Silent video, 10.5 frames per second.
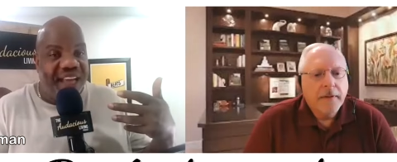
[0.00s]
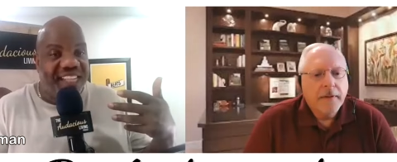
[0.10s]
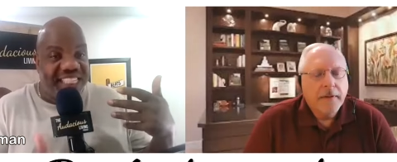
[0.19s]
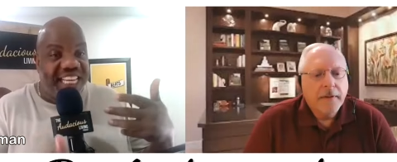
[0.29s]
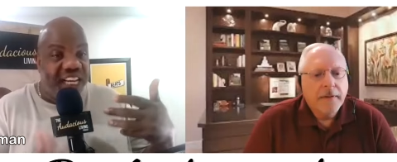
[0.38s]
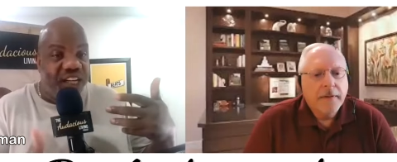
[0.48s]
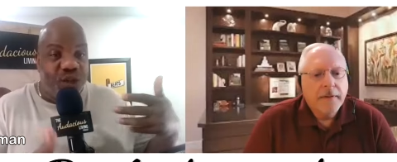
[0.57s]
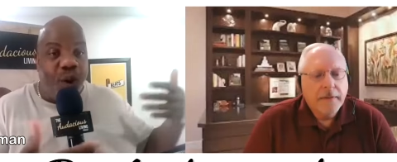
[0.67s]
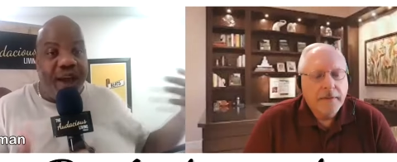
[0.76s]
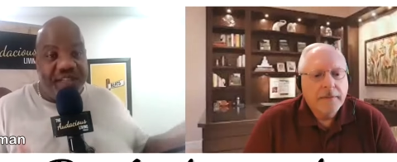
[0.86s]
Speaker 1: that's leading
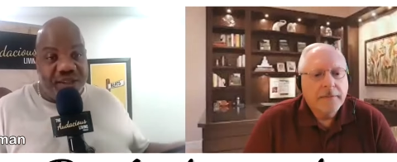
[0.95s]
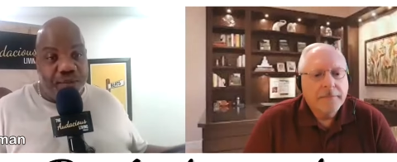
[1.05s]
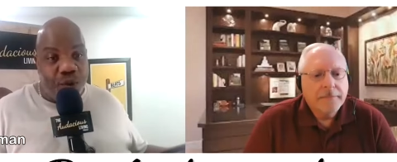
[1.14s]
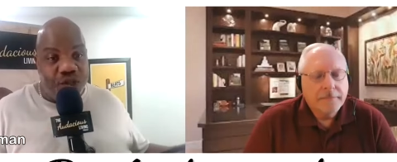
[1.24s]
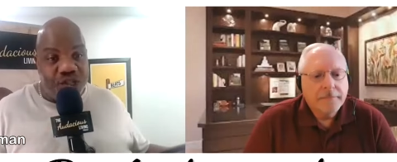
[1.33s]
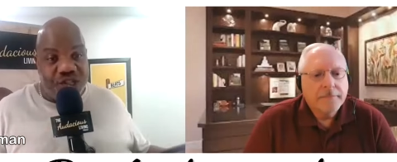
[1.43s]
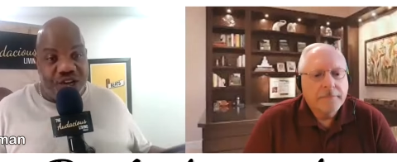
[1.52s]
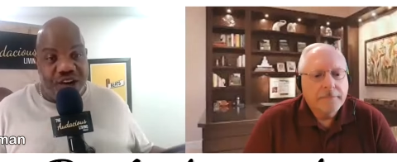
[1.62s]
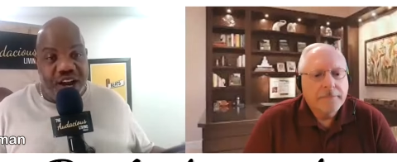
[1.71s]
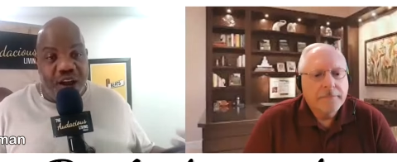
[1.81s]
to why these emotions
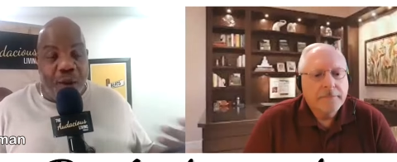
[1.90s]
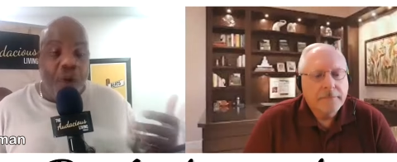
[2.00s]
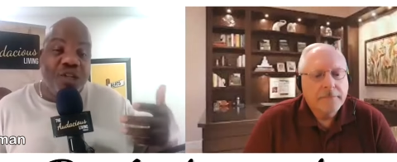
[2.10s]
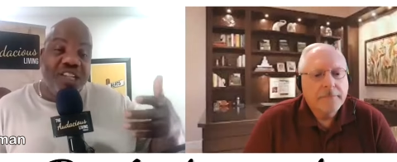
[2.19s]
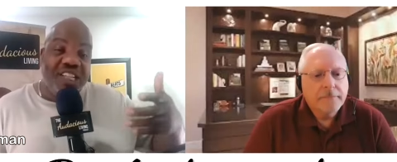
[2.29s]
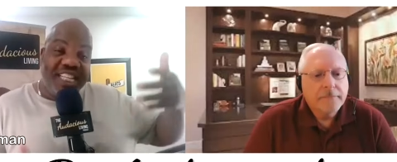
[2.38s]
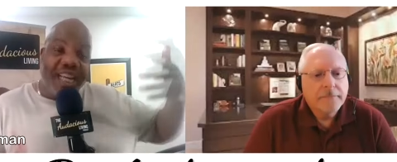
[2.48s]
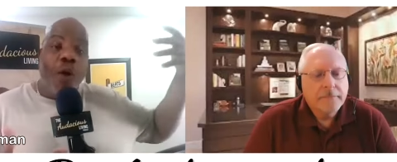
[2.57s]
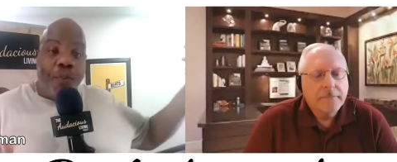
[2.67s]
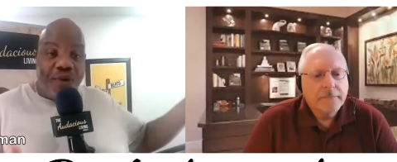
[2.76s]
are emotions is the
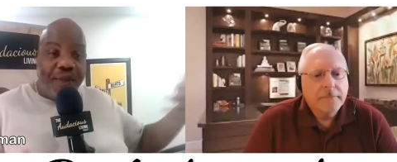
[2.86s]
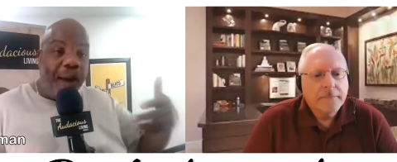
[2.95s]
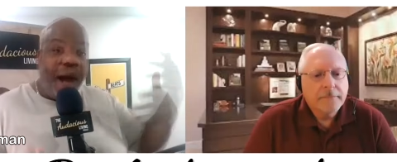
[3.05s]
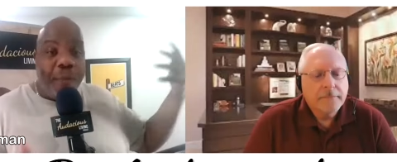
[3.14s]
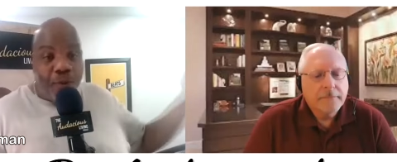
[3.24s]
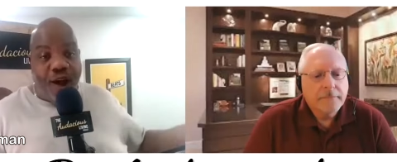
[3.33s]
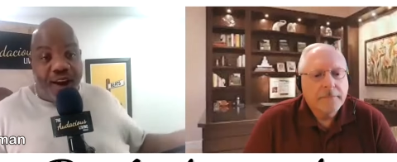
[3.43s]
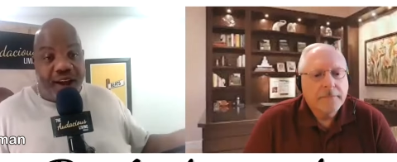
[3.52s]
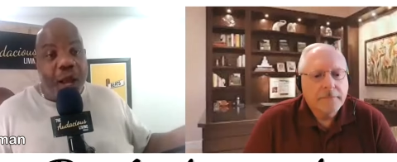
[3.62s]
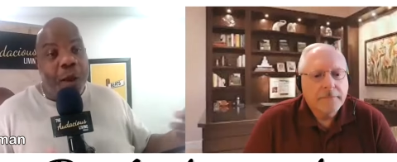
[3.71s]
output the
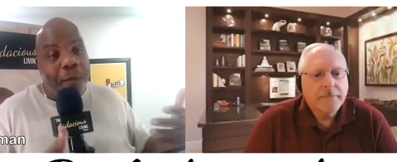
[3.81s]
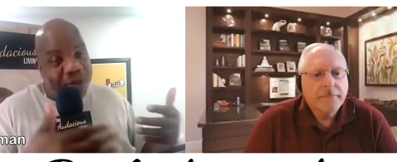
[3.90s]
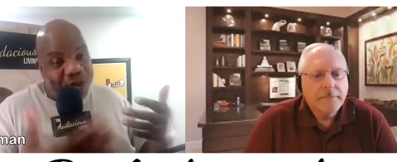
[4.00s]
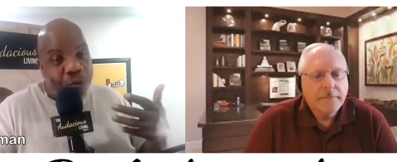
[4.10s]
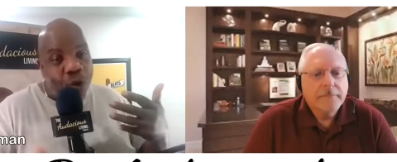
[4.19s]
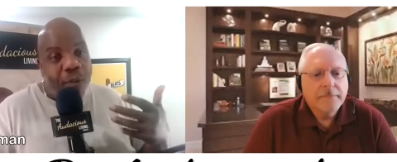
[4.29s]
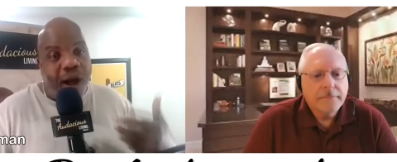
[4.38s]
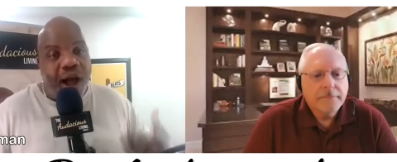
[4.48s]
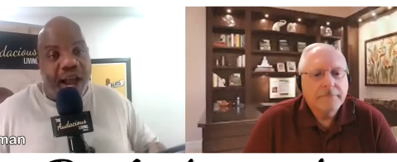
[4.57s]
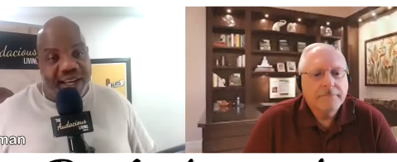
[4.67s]
byproduct but there's more
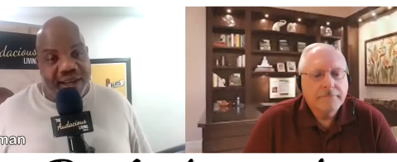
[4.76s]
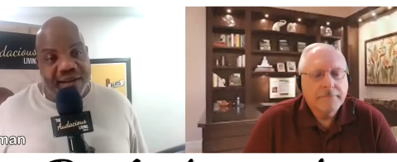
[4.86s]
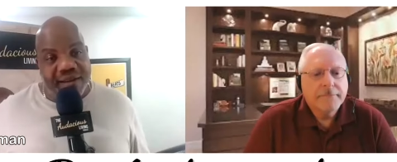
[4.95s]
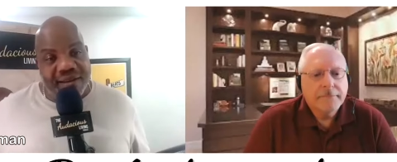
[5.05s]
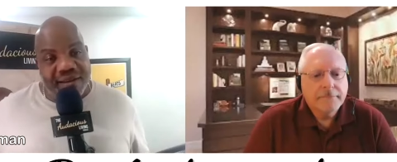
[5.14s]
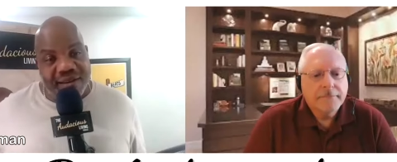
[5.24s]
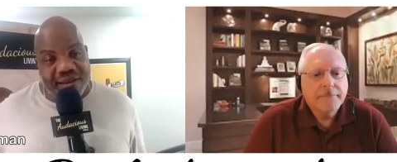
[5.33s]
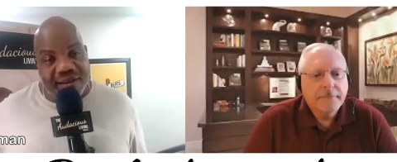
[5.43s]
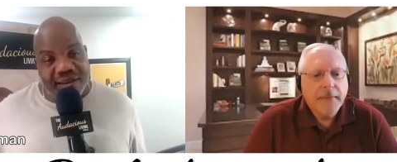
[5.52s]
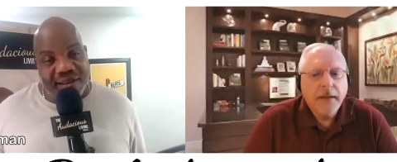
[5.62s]
behind it
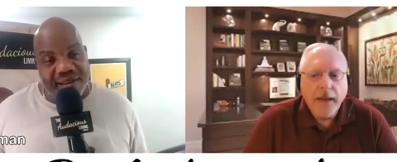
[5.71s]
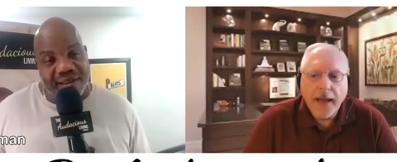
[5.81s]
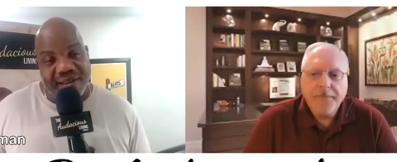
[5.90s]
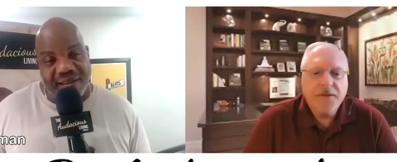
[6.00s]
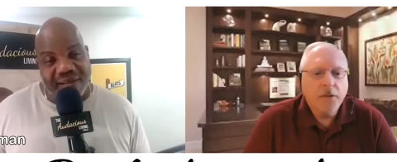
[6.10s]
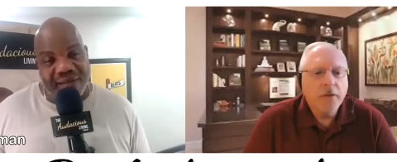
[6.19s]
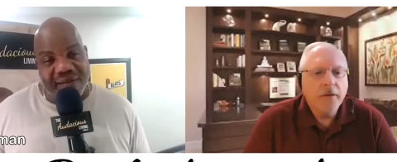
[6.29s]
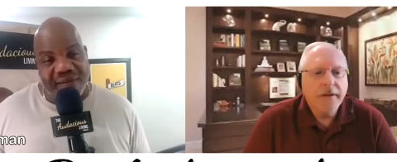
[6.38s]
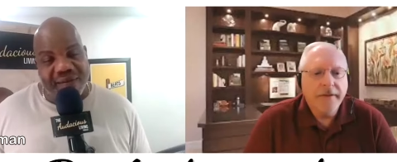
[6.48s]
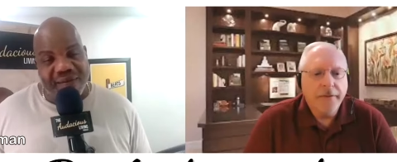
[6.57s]

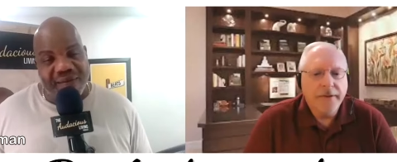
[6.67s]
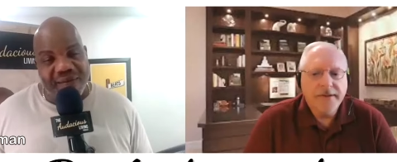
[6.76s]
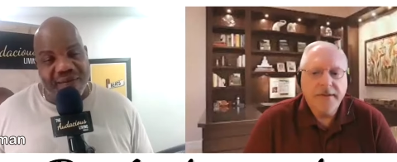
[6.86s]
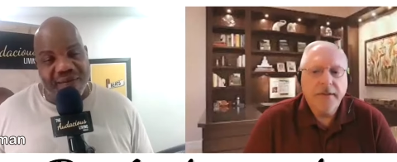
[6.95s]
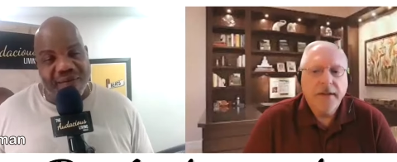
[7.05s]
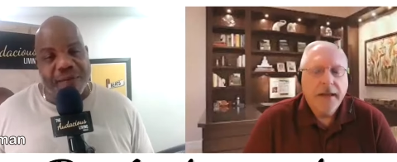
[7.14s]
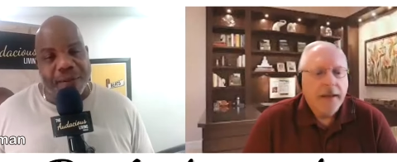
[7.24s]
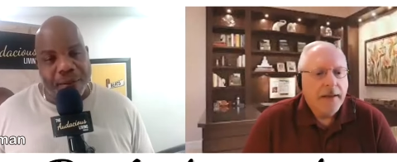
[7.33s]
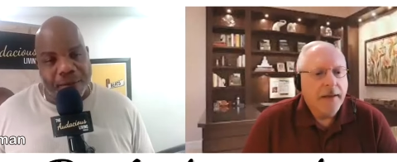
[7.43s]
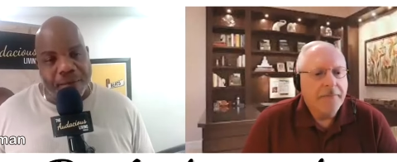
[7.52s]
Speaker 2: absolutely there is and
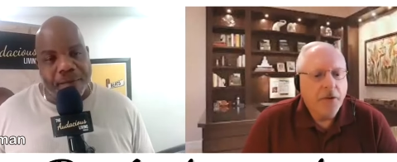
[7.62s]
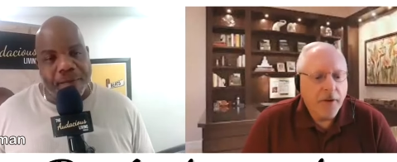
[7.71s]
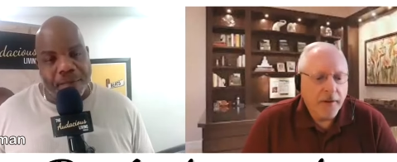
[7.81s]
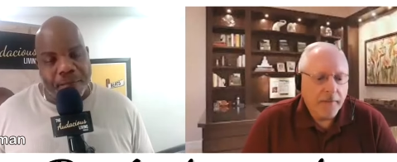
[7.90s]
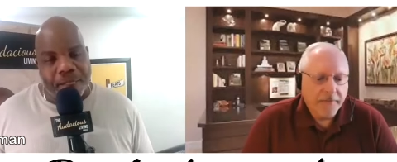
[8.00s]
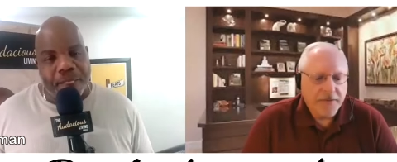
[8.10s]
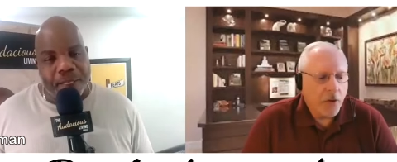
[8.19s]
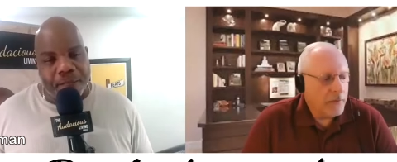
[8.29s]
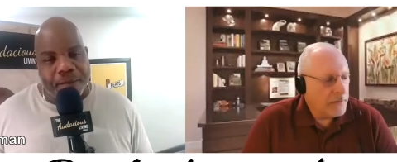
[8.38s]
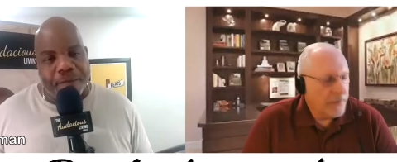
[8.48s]
if you can uh,
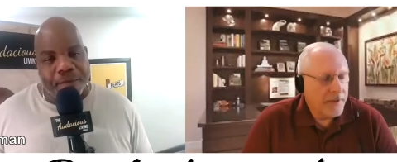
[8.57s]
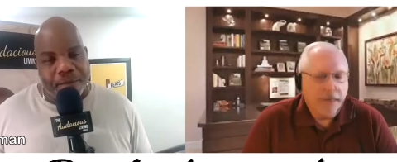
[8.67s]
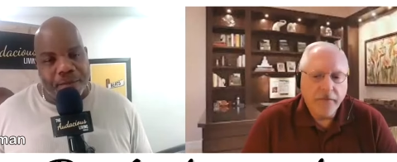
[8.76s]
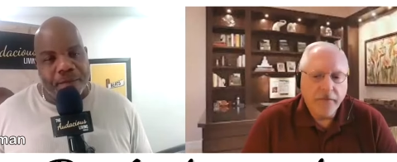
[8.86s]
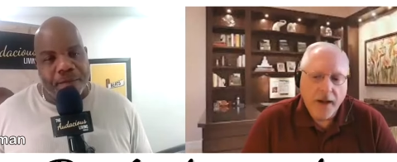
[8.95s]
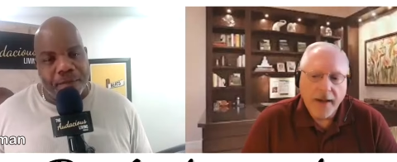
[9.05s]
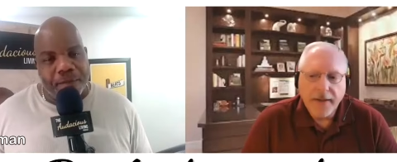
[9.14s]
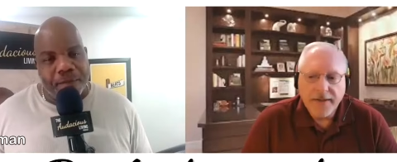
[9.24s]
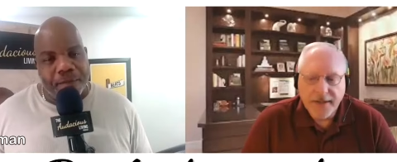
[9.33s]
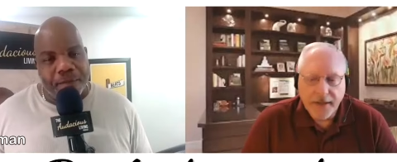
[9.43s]
so let me give you my
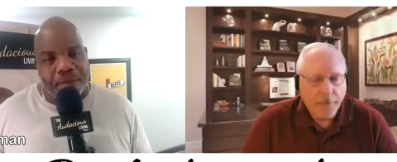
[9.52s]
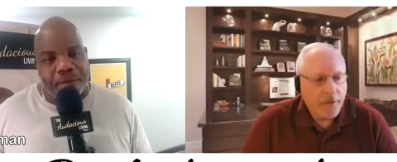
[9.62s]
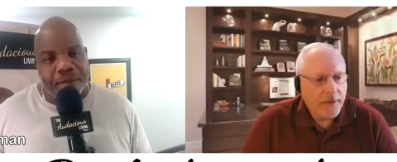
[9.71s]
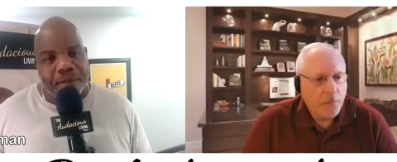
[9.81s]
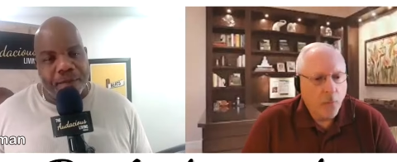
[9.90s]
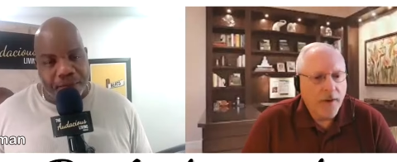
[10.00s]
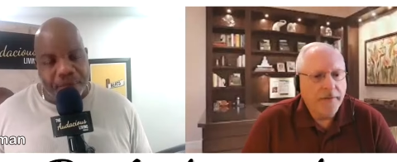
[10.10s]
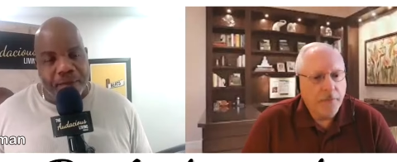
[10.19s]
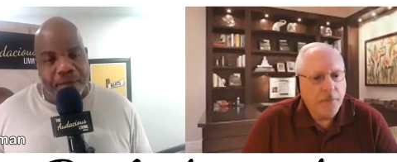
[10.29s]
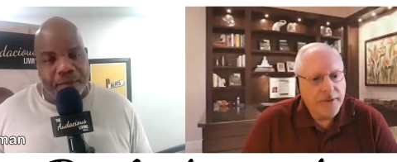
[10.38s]
example and one
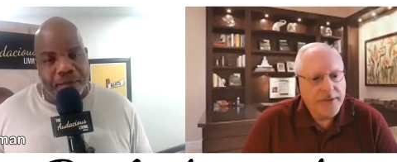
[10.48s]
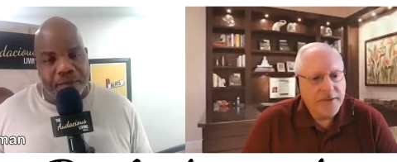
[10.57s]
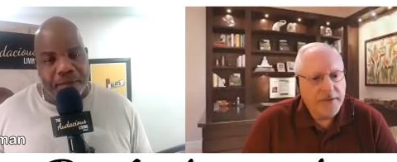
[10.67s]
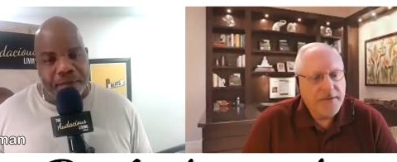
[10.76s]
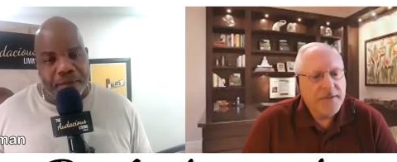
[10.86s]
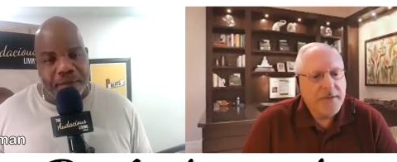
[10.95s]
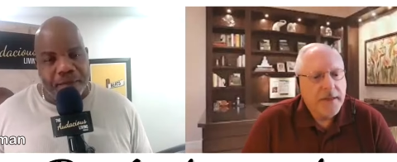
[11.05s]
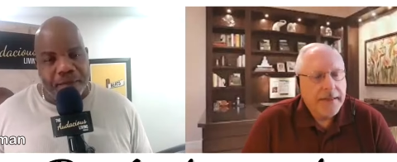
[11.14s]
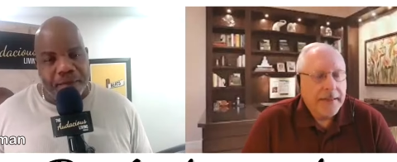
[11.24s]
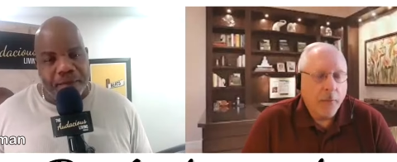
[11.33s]
mm-hmm. of the reasons
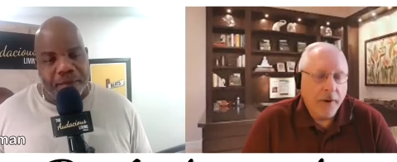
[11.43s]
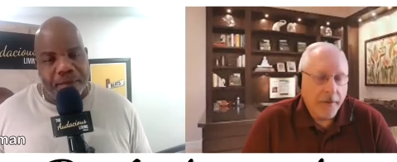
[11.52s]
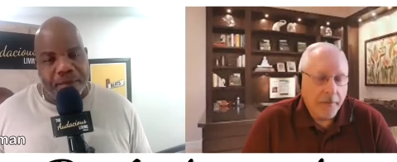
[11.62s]
one of the